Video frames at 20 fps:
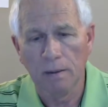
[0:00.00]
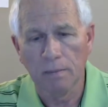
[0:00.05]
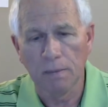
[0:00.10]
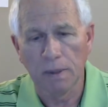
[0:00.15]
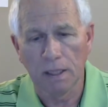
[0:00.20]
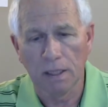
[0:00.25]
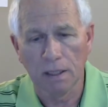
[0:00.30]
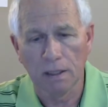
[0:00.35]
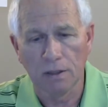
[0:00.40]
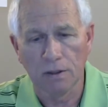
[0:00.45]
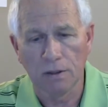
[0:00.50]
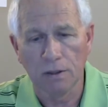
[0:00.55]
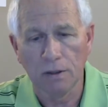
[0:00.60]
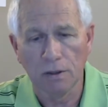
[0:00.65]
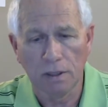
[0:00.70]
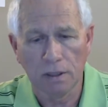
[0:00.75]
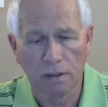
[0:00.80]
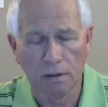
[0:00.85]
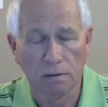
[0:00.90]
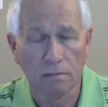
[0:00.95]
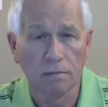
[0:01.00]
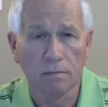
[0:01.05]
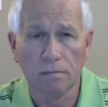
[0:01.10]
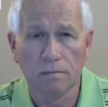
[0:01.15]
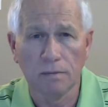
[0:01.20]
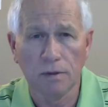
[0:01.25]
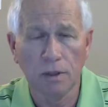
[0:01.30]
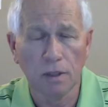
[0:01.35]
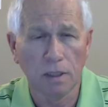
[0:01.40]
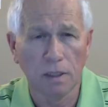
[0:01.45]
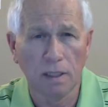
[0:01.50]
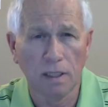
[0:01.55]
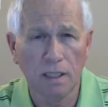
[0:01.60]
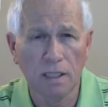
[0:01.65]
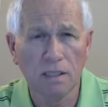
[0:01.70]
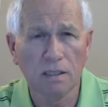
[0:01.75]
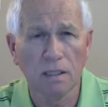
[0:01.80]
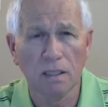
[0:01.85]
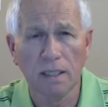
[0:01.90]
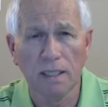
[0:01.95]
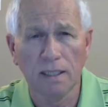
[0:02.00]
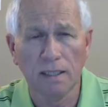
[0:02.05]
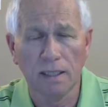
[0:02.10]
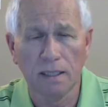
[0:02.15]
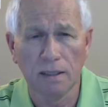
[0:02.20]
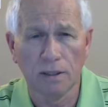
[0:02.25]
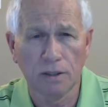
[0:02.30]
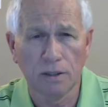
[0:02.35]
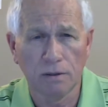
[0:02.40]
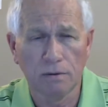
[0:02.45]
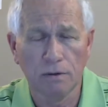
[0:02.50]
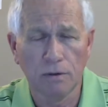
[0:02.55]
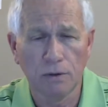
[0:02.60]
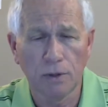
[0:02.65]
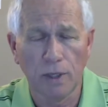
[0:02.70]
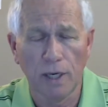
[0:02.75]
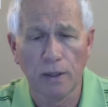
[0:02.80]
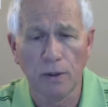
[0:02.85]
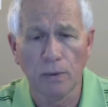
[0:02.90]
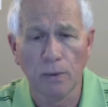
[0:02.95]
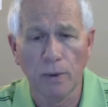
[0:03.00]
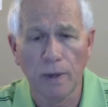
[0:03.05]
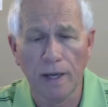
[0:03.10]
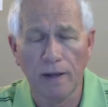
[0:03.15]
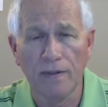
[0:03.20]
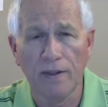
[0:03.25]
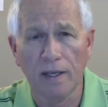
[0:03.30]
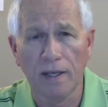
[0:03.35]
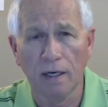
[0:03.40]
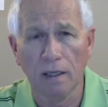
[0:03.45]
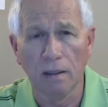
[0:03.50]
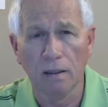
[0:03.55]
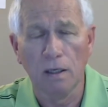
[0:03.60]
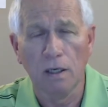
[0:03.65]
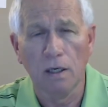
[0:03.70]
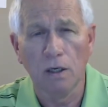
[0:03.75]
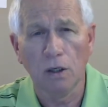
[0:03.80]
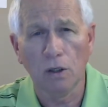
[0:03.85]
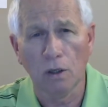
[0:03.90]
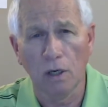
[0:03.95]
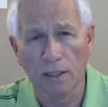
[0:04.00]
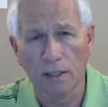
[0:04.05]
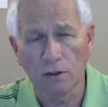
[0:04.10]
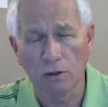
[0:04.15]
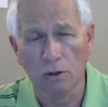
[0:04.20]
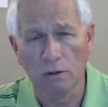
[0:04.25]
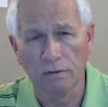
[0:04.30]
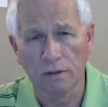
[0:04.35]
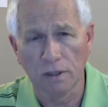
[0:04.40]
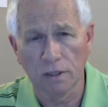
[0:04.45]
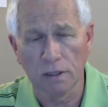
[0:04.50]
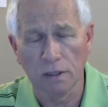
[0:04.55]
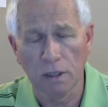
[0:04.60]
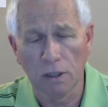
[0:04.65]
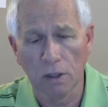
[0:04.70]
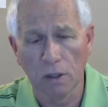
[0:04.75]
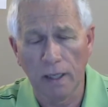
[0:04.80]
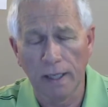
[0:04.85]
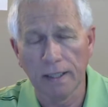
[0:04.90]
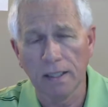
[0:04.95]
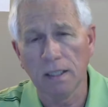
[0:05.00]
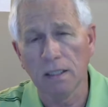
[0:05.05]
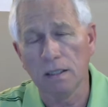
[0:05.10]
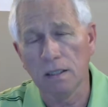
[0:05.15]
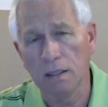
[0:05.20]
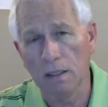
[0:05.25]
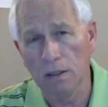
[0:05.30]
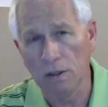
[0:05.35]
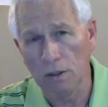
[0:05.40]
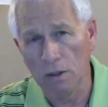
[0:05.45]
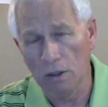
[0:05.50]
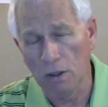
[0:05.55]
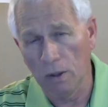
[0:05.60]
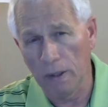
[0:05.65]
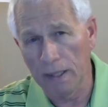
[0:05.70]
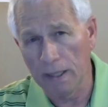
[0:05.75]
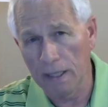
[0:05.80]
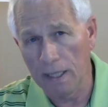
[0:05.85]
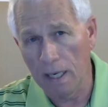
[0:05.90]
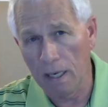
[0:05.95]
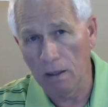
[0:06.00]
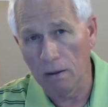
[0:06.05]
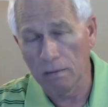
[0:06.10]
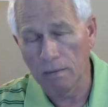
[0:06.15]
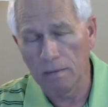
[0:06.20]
because you can easily get a trend red that'll cross over zero and continue going down.